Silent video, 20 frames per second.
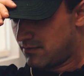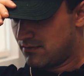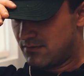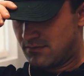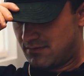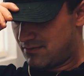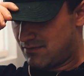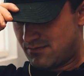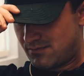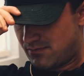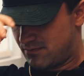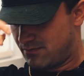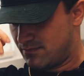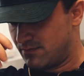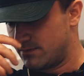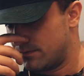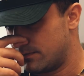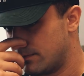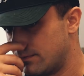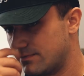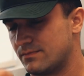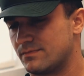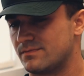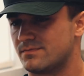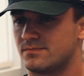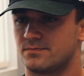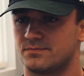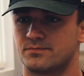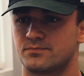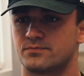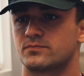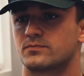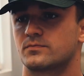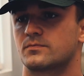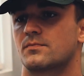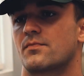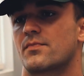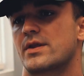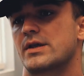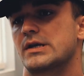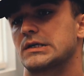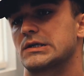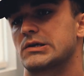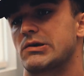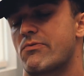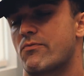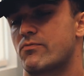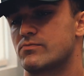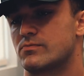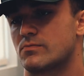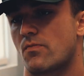So kind of big picture,